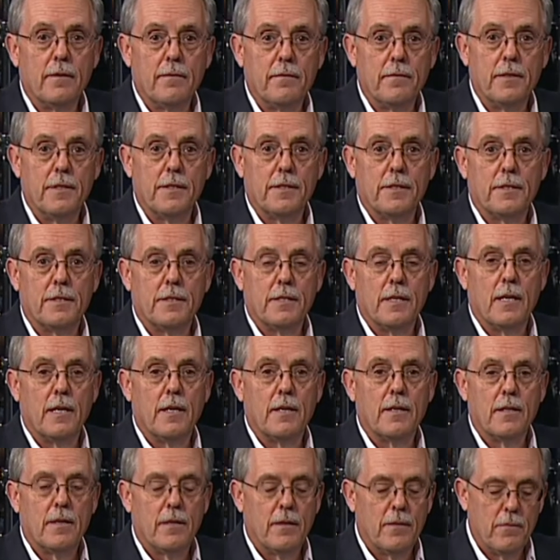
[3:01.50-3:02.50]
of this
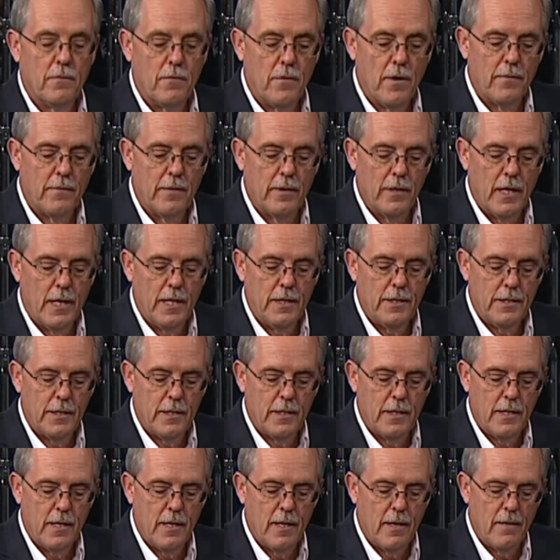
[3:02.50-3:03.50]
uh,
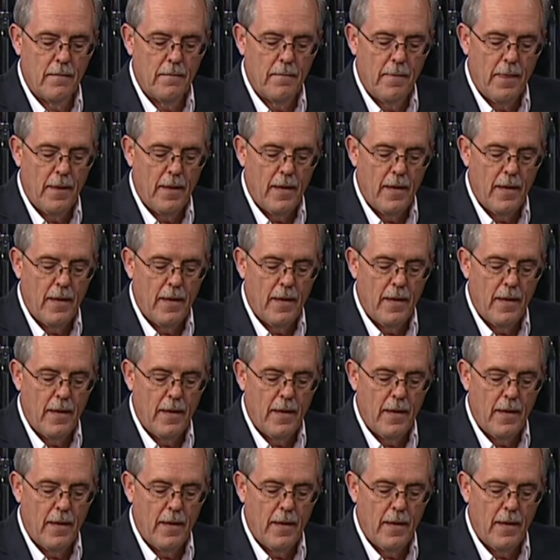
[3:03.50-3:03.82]
revelation here.